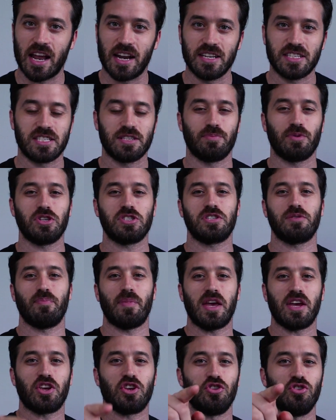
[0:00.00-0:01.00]
and it's supposed to
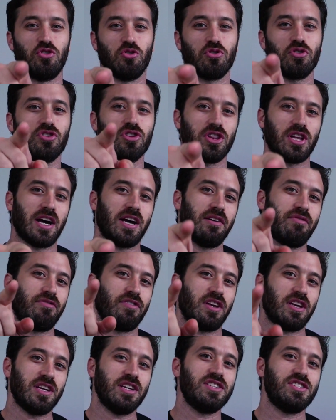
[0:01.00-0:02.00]
make your life
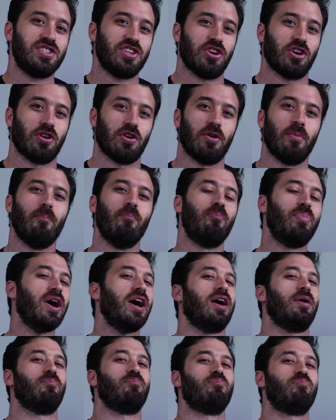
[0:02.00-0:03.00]
easier.
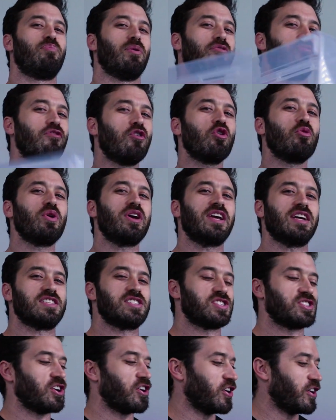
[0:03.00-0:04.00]
But before we get
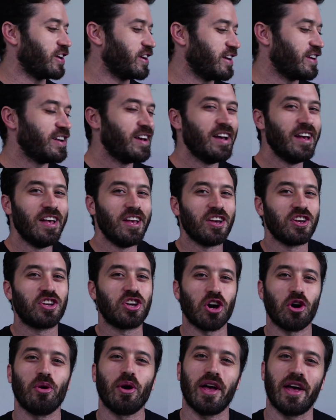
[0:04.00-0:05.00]
started,
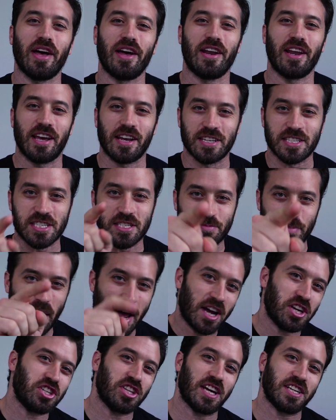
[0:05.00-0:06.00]
go ahead and
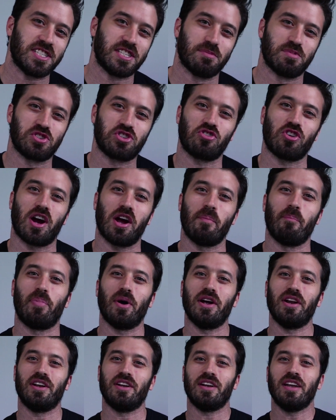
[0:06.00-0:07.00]
smash that subscribe
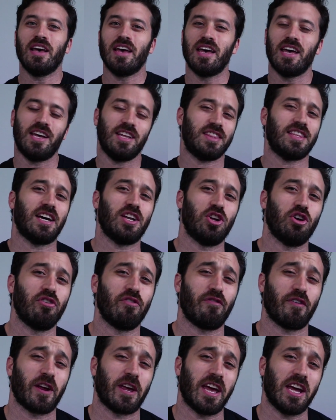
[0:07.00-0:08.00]
button, hit that
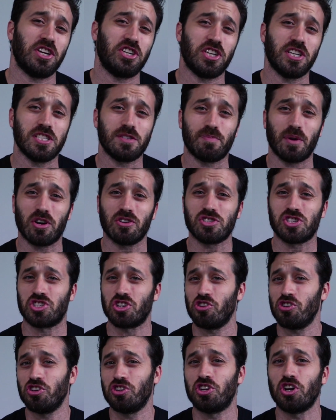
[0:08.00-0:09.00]
notifications bell
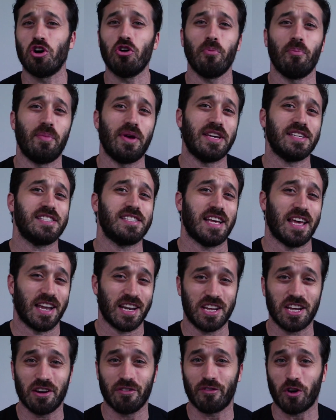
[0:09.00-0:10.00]
so you don't miss
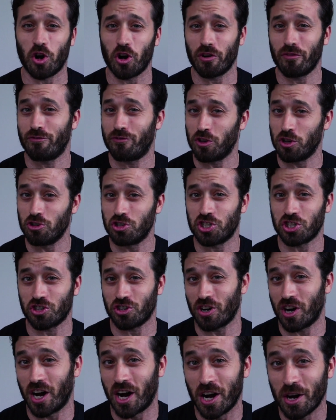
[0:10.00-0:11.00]
any of our
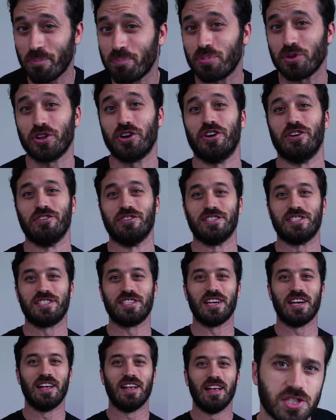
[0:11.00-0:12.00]
future
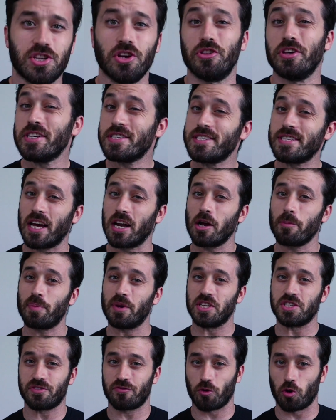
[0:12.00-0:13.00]
uploads. So this
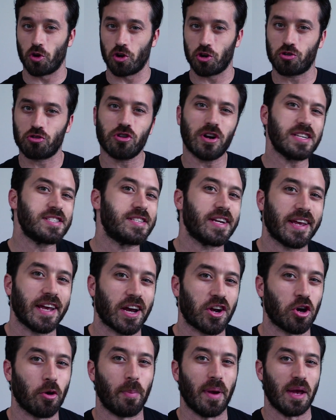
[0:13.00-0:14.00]
setup is for Crested
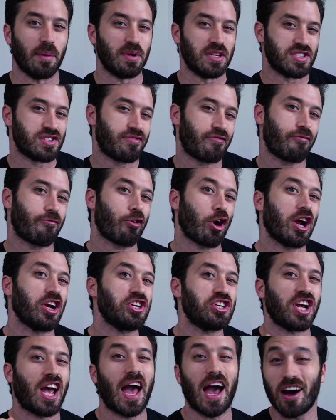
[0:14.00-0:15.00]
Gecko babies,
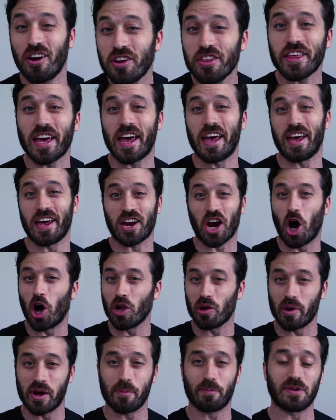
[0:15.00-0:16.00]
fresh out of the egg all
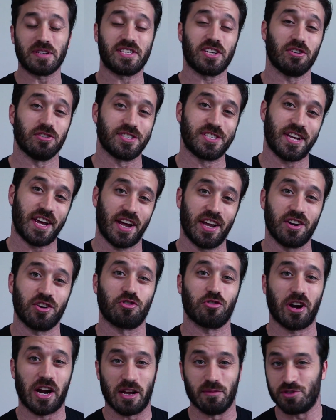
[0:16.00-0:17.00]
the way up until 10
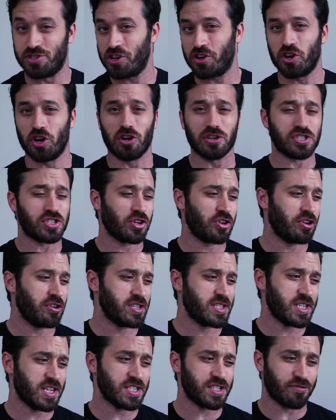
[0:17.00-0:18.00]
grams. You can also
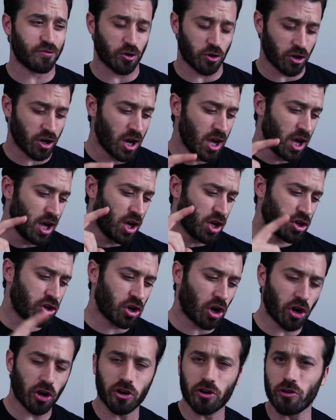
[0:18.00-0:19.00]
use this for
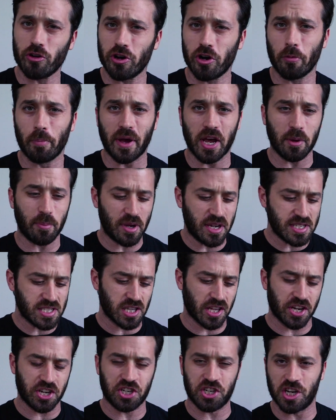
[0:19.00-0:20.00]
gargoyle babies,
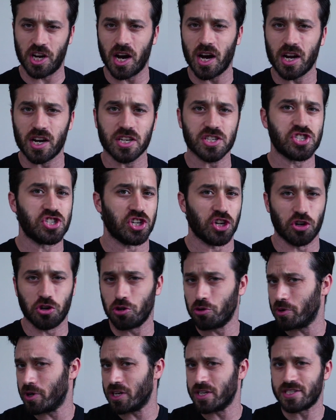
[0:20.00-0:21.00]
Ciliatus,
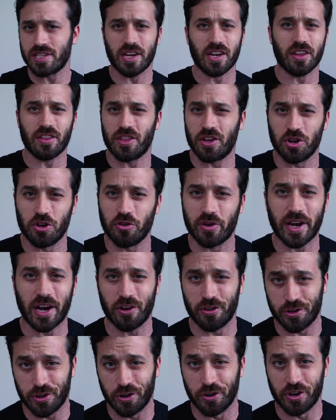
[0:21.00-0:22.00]
chihuahuas, any of the new
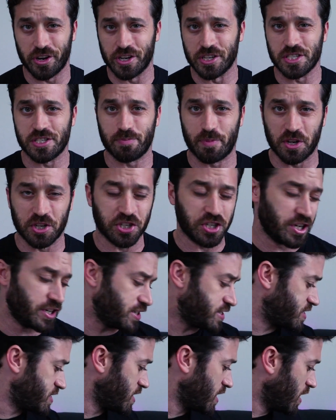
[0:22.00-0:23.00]
Caledonian
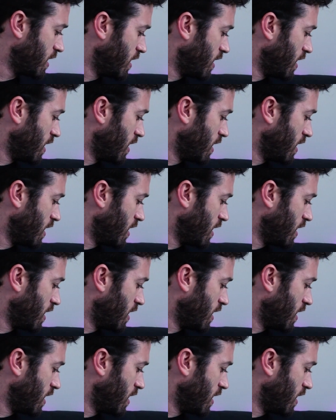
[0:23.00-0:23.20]
species.